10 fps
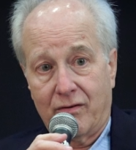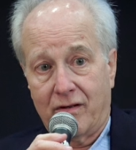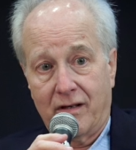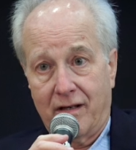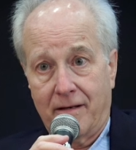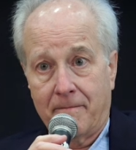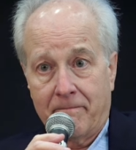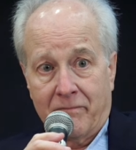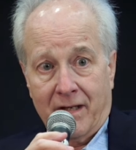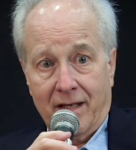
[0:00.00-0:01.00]
the
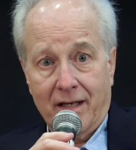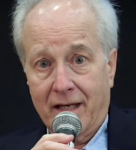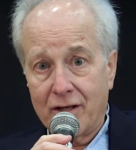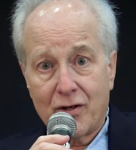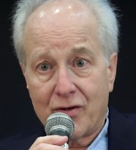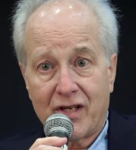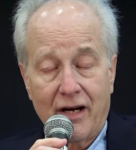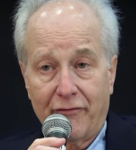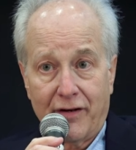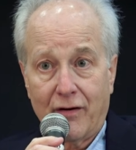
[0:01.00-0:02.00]
get
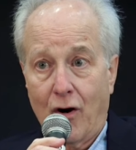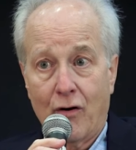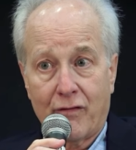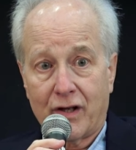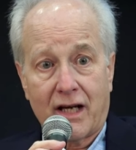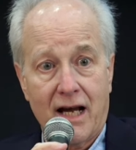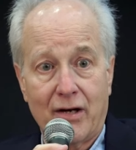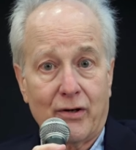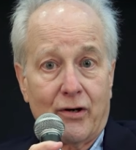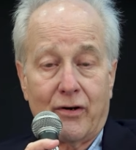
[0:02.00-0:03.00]
yourself an
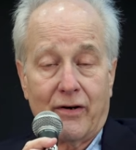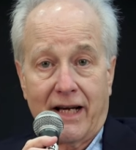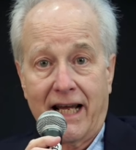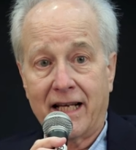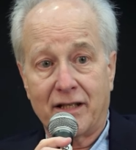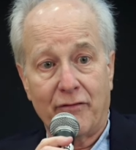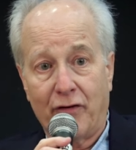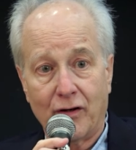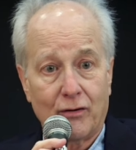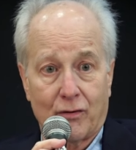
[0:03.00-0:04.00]
over-the-counter
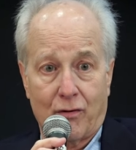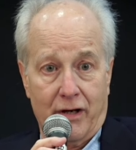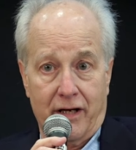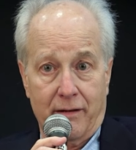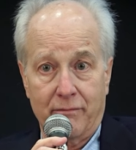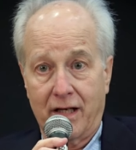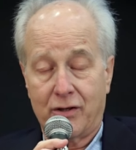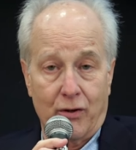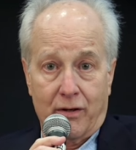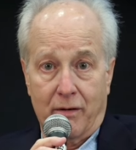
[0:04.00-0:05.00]
antifungal cream
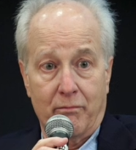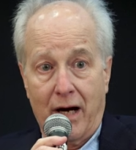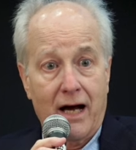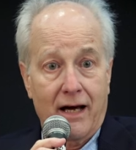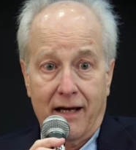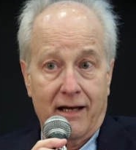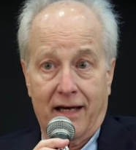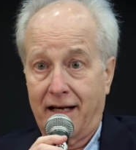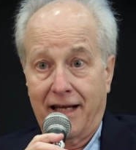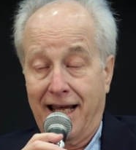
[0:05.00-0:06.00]
that you can buy
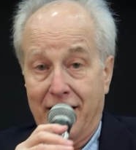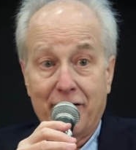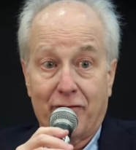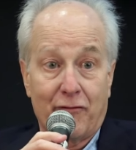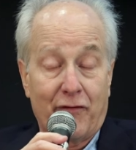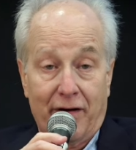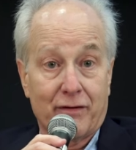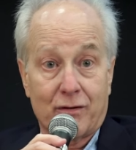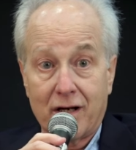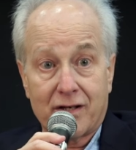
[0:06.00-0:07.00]
at any of your
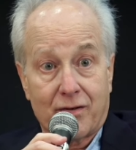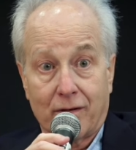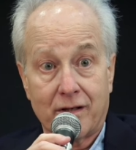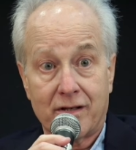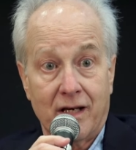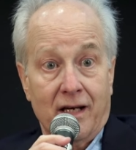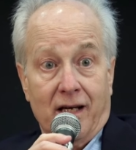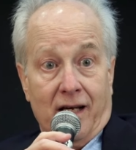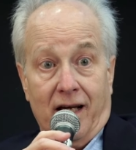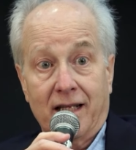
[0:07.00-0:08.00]
favorite drugstores,
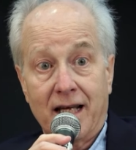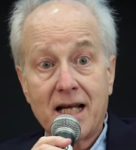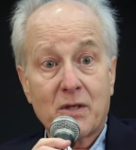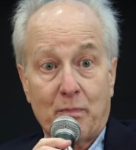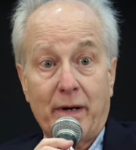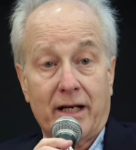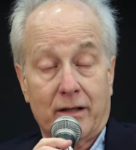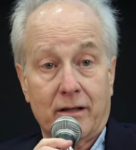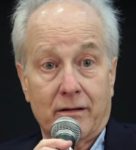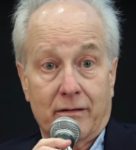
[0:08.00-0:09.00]
and that's
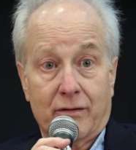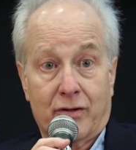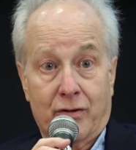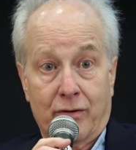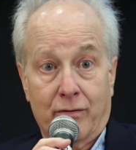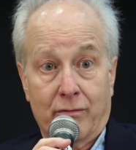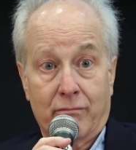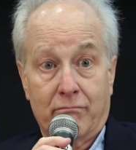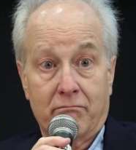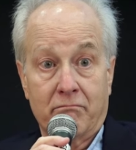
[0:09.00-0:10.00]
better
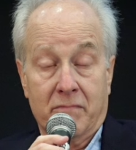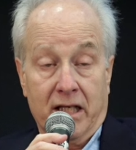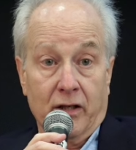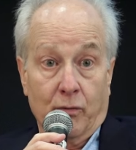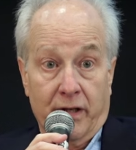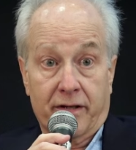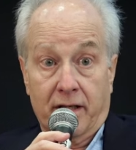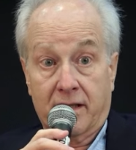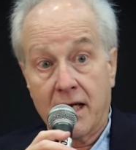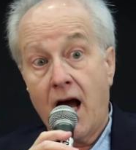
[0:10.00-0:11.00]
to deal with
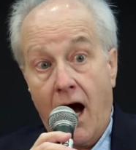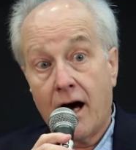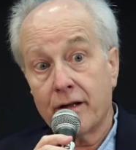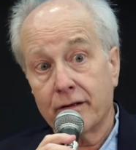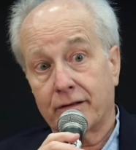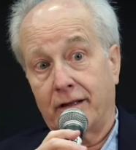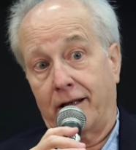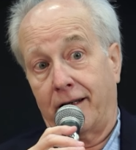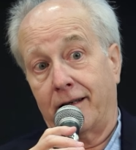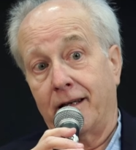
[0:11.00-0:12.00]
it. The other
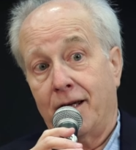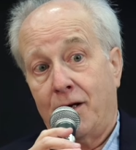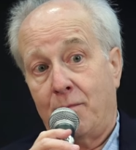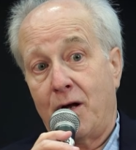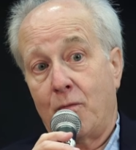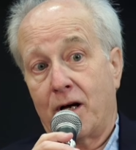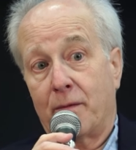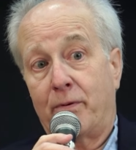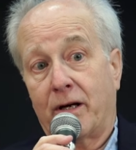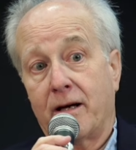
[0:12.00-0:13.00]
thing you may want
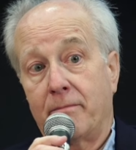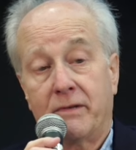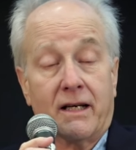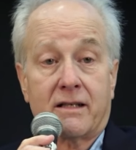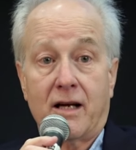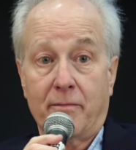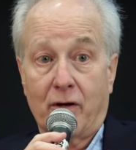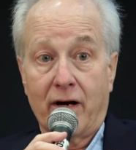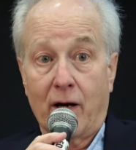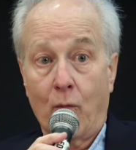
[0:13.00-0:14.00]
to pick up next time
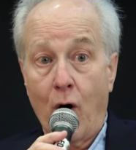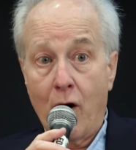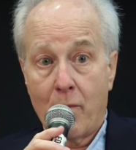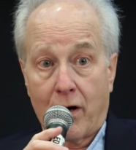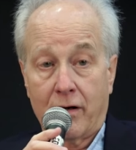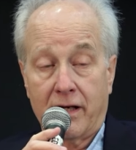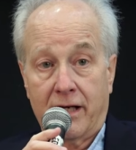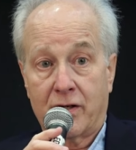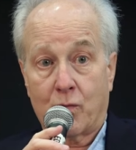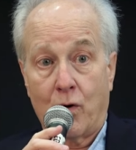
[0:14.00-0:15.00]
you're at Walmart
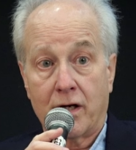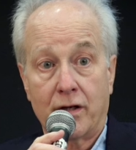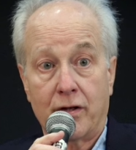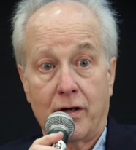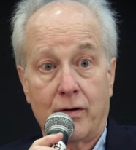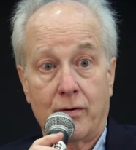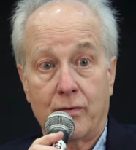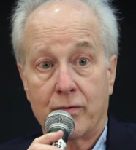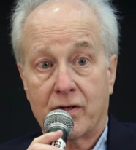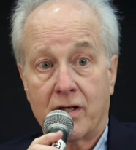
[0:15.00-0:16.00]
is one of
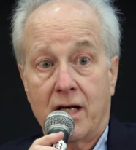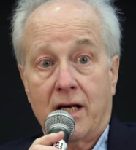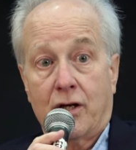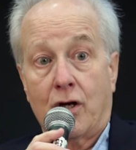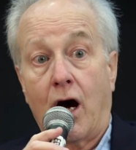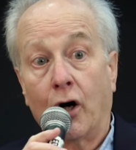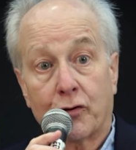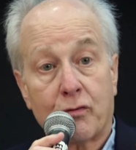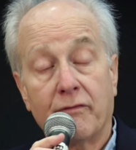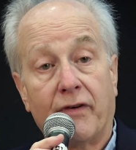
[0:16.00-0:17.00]
those
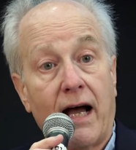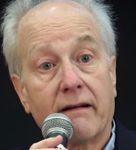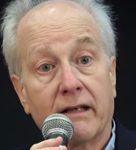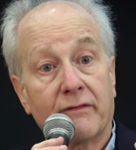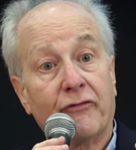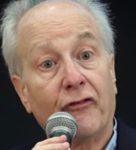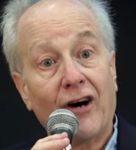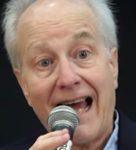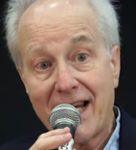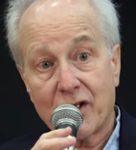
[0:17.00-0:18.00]
ultraviolet
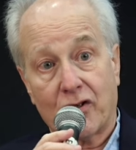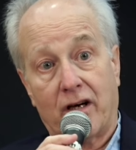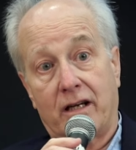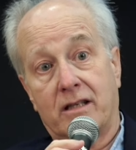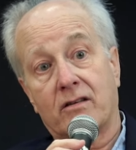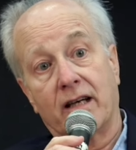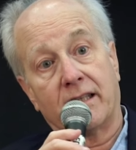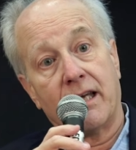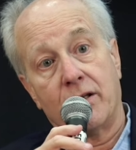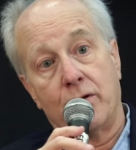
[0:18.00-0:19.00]
flashlights
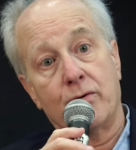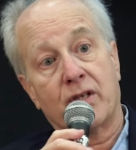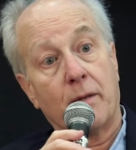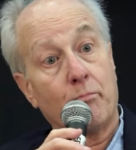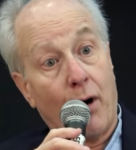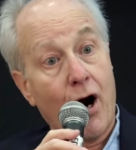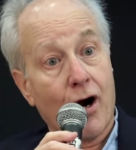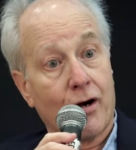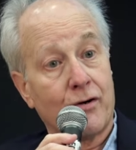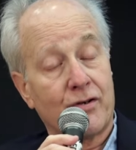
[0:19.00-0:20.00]
like they use at
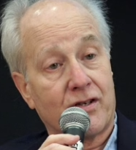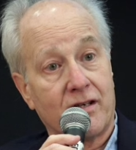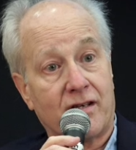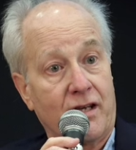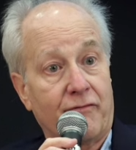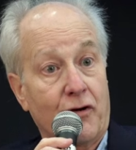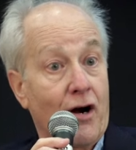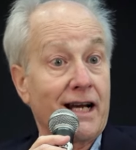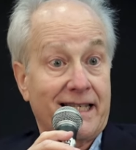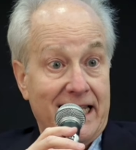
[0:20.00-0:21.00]
bars to see if your
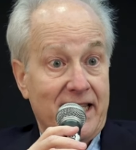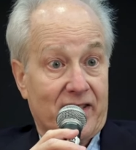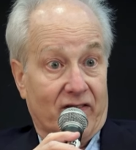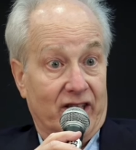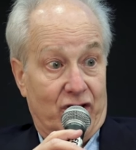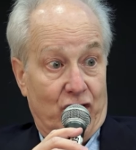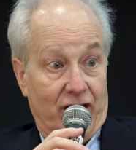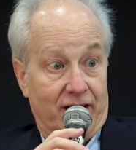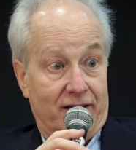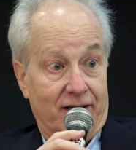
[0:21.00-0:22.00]
ID is
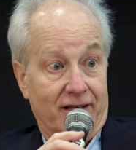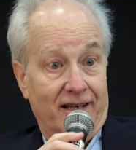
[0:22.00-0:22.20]
legit